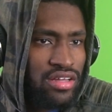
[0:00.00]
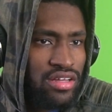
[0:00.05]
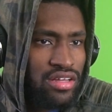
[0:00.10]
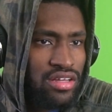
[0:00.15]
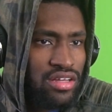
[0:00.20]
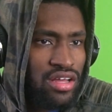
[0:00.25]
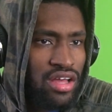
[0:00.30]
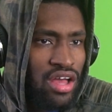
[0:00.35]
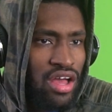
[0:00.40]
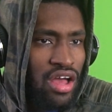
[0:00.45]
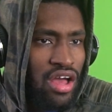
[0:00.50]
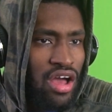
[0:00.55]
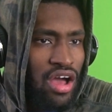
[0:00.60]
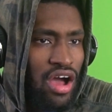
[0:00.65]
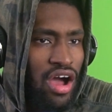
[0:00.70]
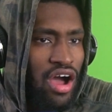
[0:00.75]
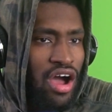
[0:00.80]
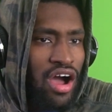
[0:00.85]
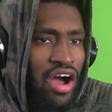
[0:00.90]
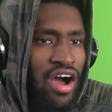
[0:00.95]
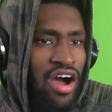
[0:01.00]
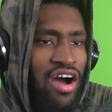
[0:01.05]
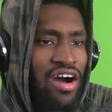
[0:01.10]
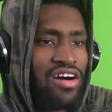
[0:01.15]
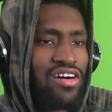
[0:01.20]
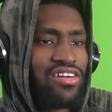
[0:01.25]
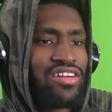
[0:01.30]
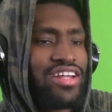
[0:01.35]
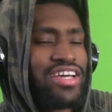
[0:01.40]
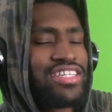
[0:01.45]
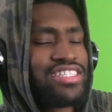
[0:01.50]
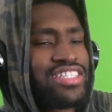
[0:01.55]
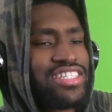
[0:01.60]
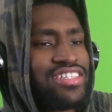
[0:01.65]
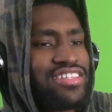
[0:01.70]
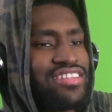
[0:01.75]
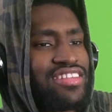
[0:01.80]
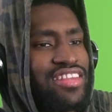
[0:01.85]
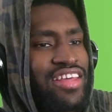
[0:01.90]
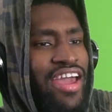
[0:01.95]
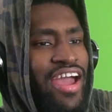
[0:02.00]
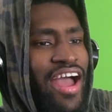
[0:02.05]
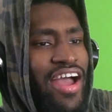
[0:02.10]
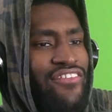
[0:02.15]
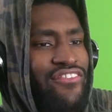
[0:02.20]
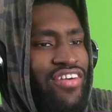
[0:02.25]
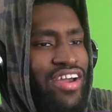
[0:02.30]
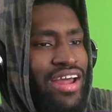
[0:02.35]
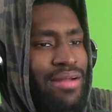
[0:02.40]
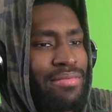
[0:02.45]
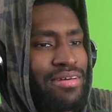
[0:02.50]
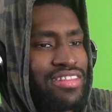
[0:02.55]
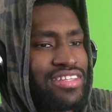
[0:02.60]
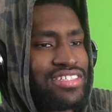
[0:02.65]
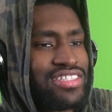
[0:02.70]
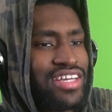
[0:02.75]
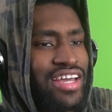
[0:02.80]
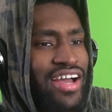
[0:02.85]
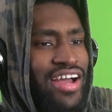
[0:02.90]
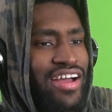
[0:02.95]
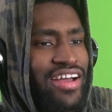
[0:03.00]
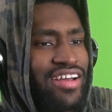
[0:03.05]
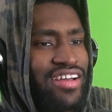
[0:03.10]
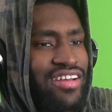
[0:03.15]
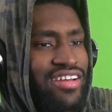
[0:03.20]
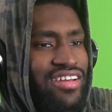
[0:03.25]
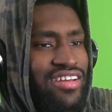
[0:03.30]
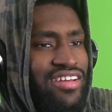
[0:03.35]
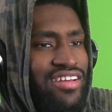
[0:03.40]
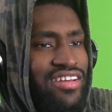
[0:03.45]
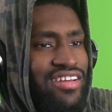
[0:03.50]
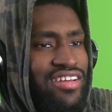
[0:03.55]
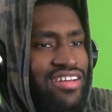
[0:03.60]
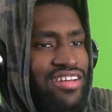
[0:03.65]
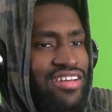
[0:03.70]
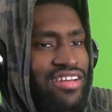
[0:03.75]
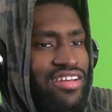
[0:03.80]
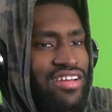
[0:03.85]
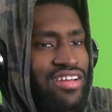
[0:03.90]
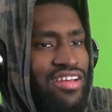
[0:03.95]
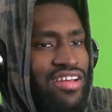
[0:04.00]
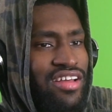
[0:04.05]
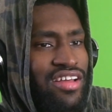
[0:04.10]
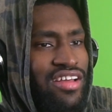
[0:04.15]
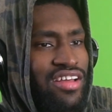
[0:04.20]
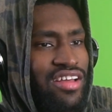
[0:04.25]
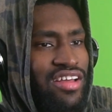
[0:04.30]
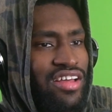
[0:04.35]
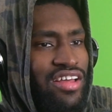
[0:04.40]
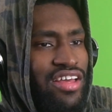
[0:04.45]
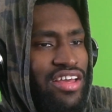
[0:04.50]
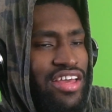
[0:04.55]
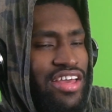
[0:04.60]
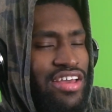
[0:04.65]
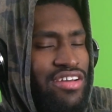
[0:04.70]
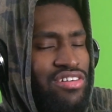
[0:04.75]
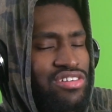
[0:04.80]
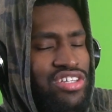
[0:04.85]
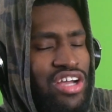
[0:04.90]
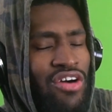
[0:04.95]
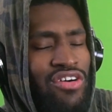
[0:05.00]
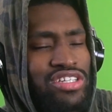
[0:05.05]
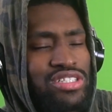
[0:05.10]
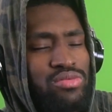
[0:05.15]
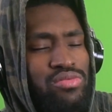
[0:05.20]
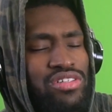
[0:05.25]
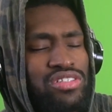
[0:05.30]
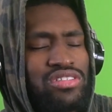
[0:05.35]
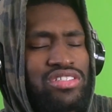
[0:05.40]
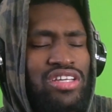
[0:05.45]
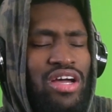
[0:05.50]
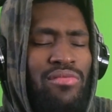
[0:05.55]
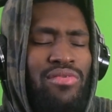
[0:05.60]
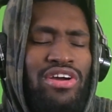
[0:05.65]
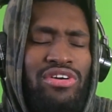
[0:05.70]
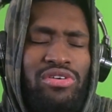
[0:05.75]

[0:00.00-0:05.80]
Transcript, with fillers: Hey, Liz. Oh, hey, this John. The guy. I forgot you about ready this for guy. The movie? Yeah, I've been looking. For he was always with some.